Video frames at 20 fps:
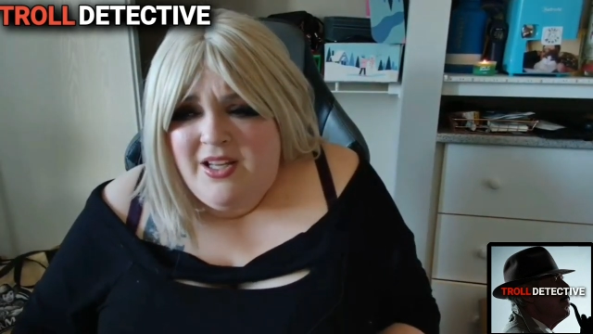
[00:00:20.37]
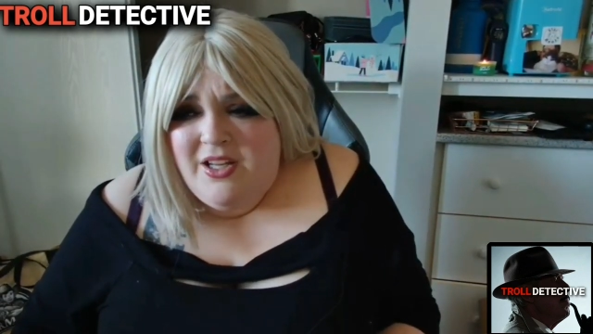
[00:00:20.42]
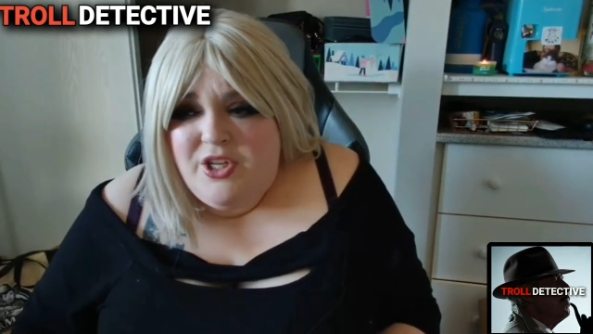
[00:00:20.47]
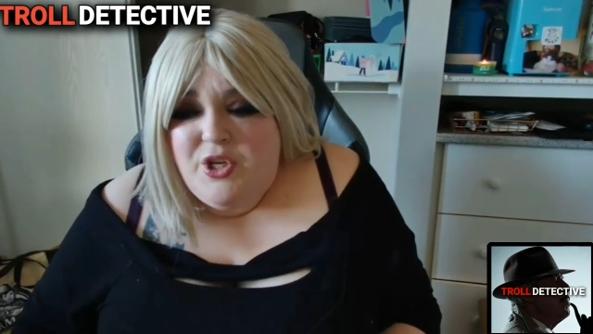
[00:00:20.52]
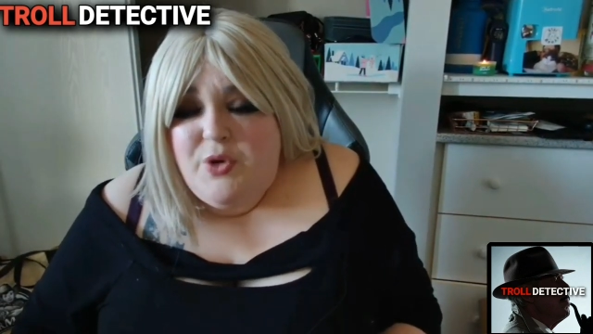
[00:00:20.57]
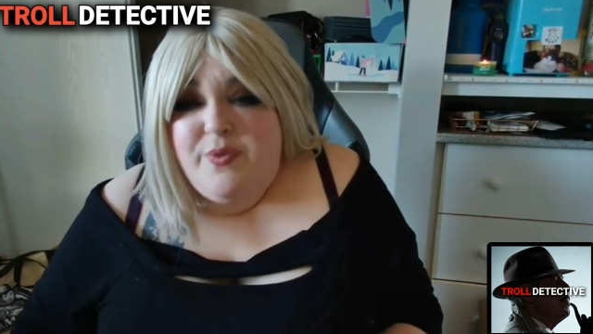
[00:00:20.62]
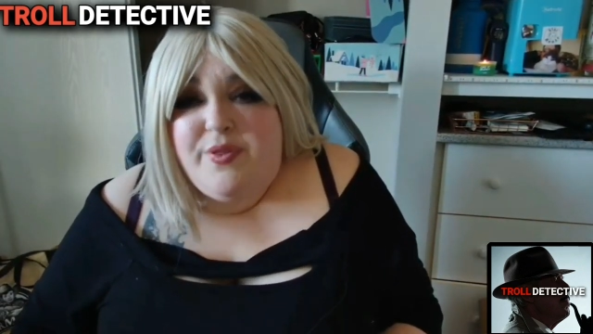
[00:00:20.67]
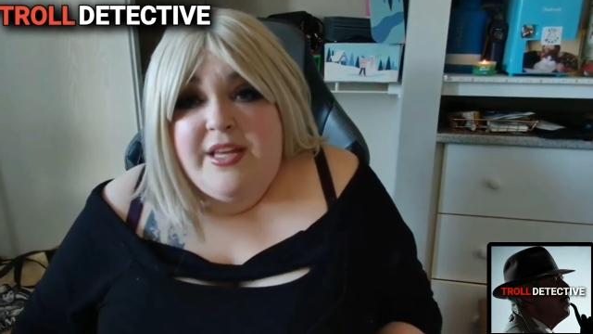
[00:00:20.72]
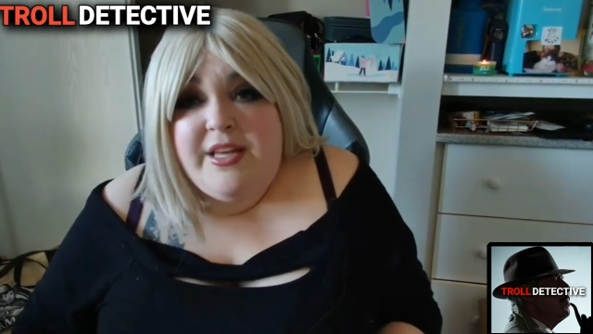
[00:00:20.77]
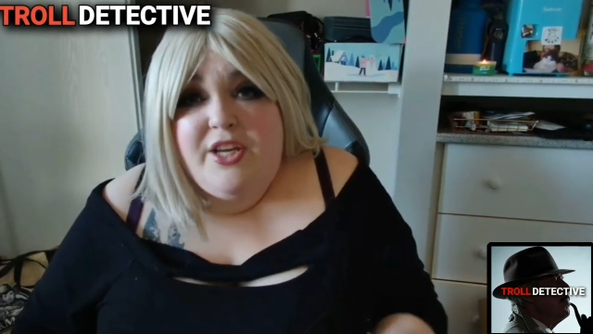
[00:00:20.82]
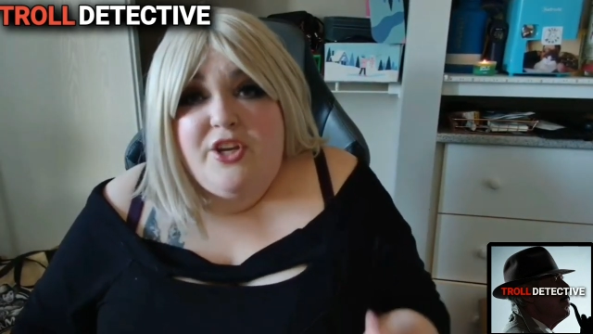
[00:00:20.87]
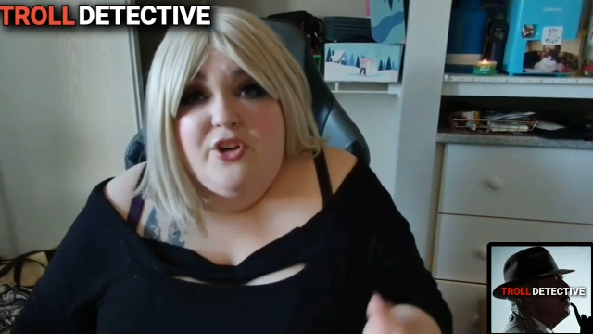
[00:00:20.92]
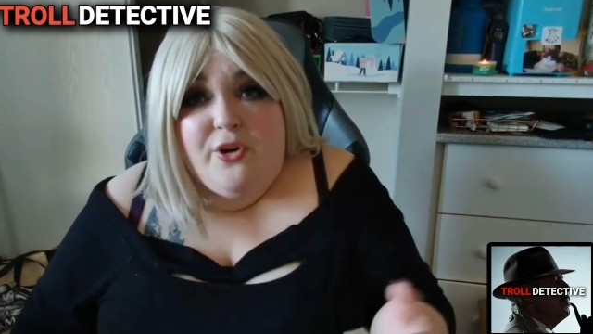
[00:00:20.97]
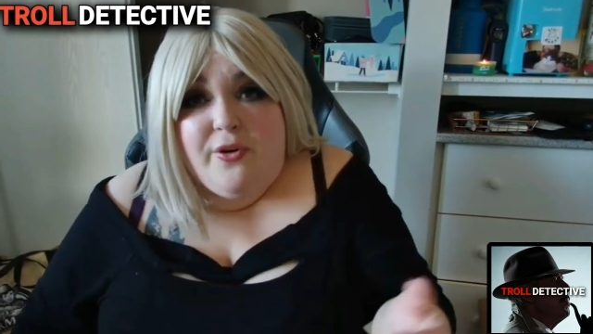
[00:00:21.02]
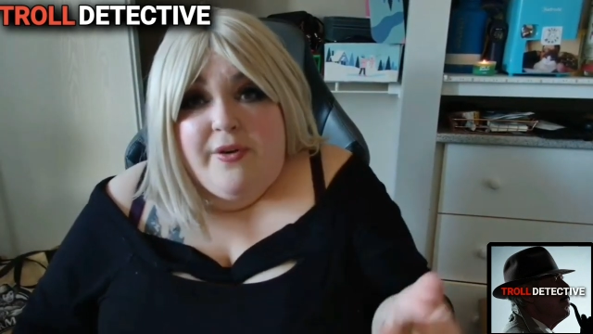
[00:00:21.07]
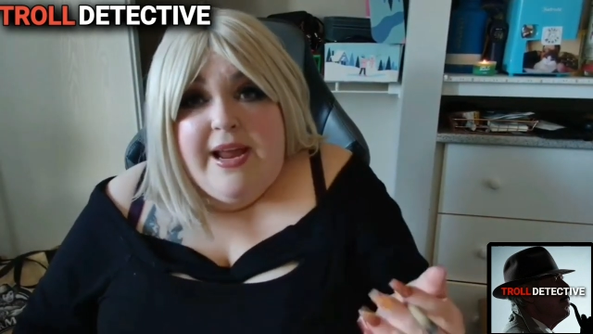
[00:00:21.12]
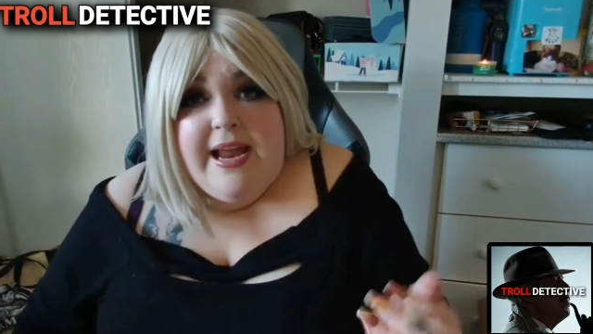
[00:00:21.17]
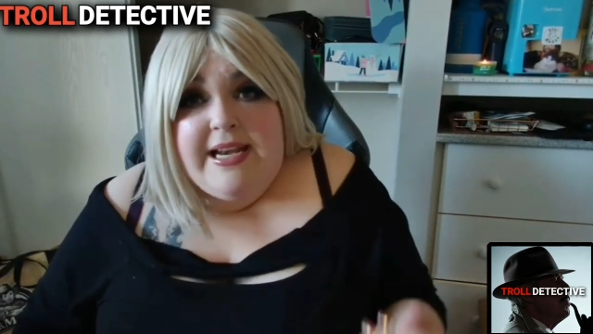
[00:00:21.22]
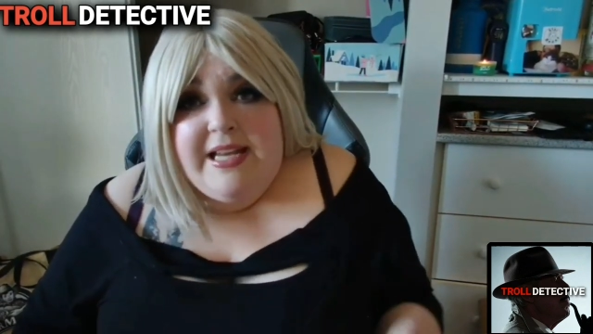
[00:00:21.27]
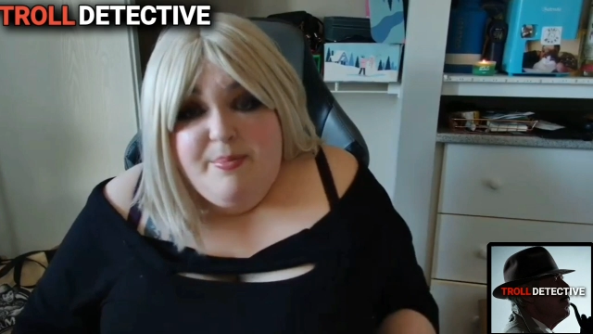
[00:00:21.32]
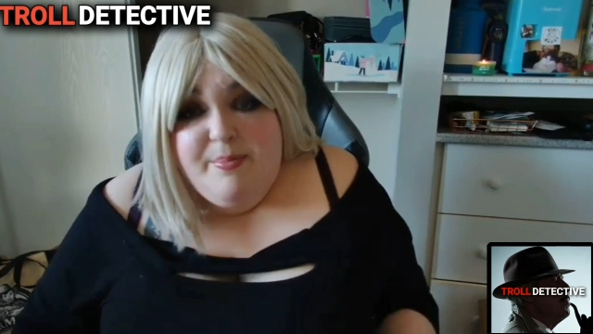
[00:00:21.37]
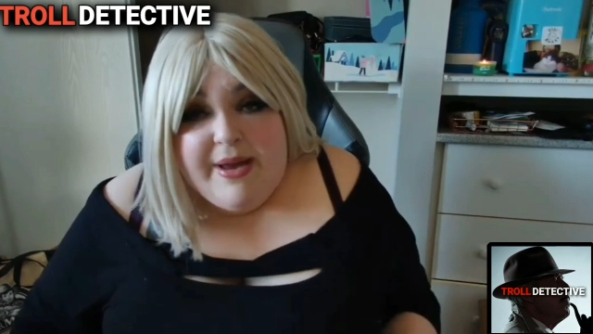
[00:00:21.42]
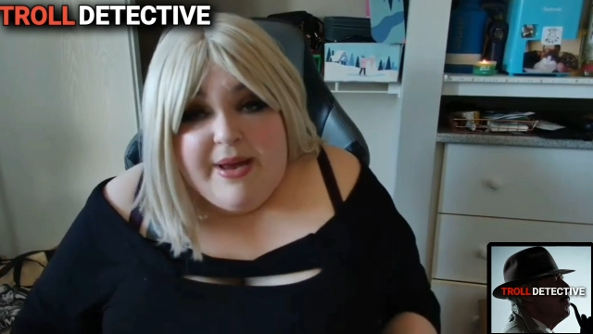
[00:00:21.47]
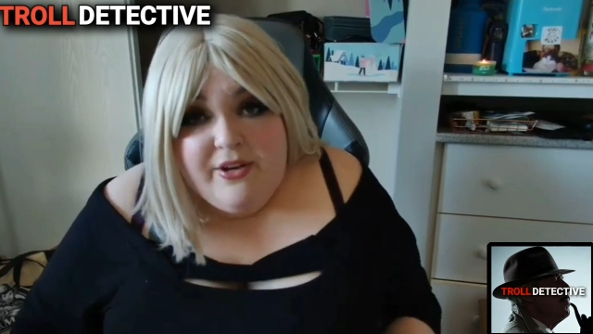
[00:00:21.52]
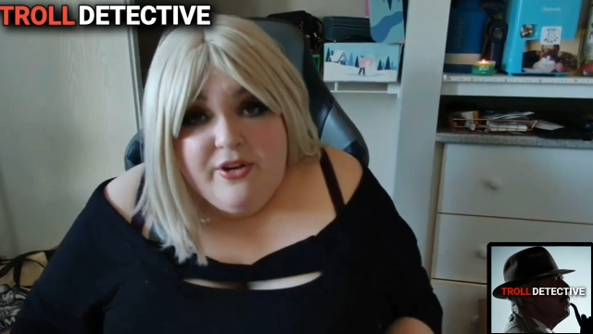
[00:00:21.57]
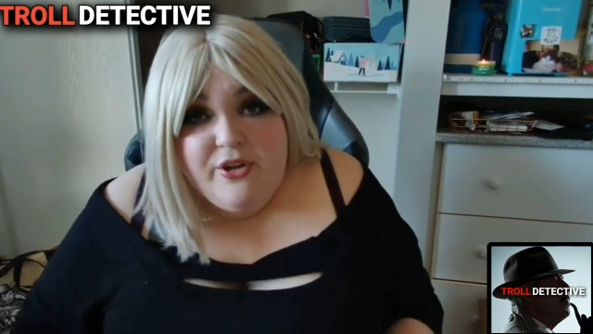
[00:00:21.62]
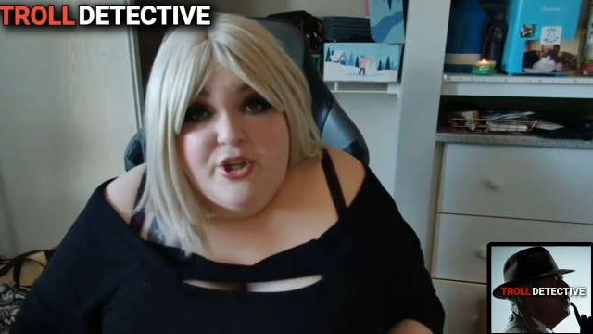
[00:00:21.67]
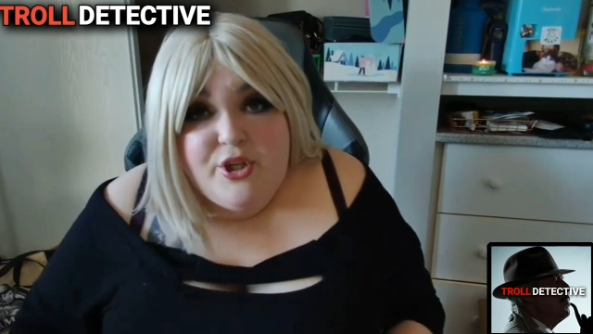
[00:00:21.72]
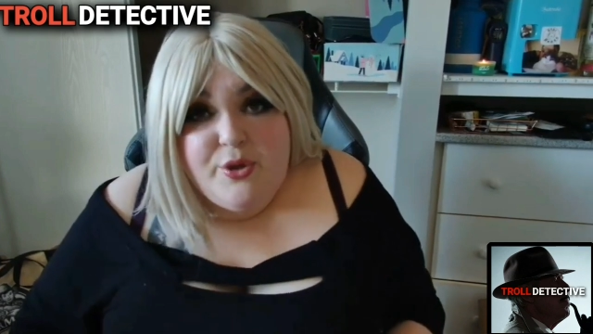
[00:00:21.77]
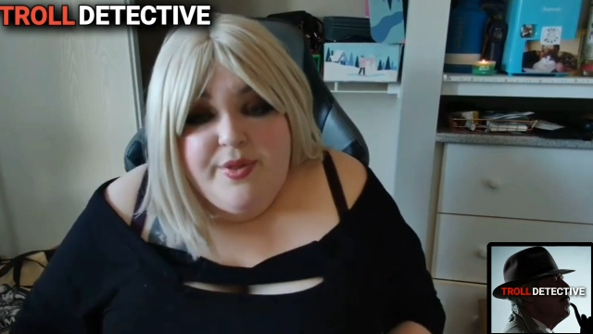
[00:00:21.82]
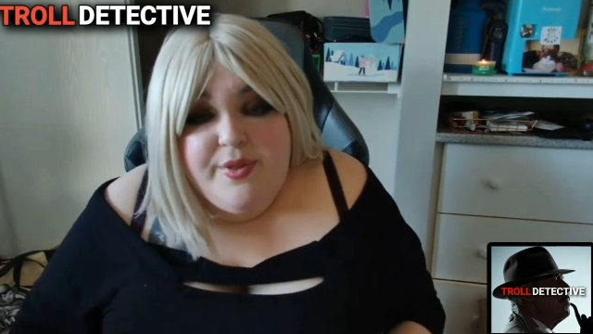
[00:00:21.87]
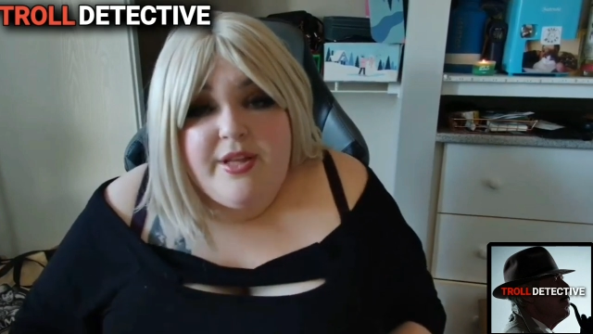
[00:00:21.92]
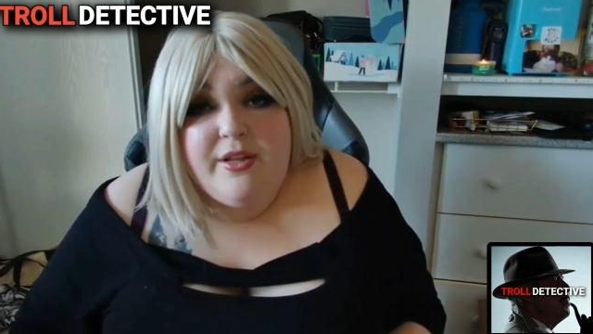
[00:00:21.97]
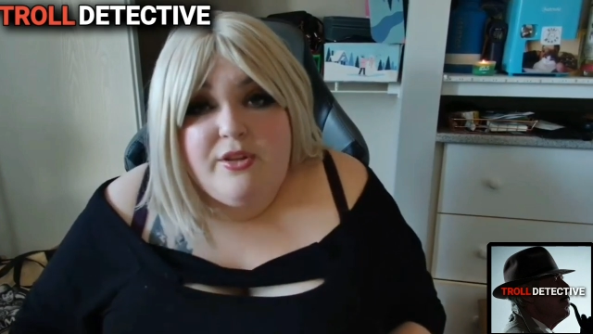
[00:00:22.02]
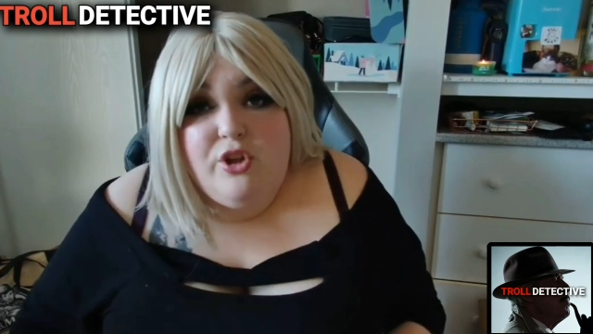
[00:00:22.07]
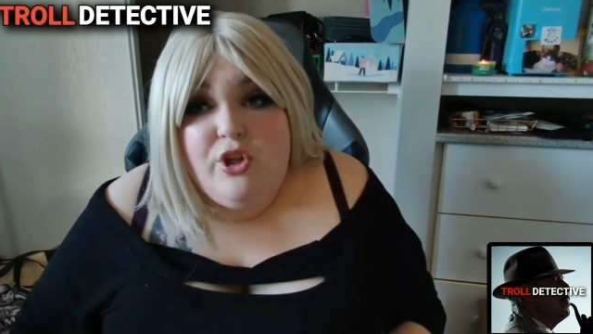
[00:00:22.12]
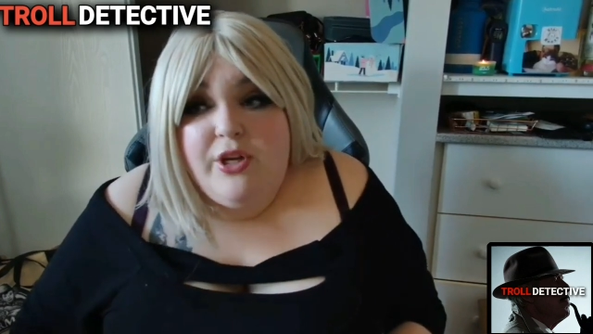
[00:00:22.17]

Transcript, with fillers: You think you're any better? You think?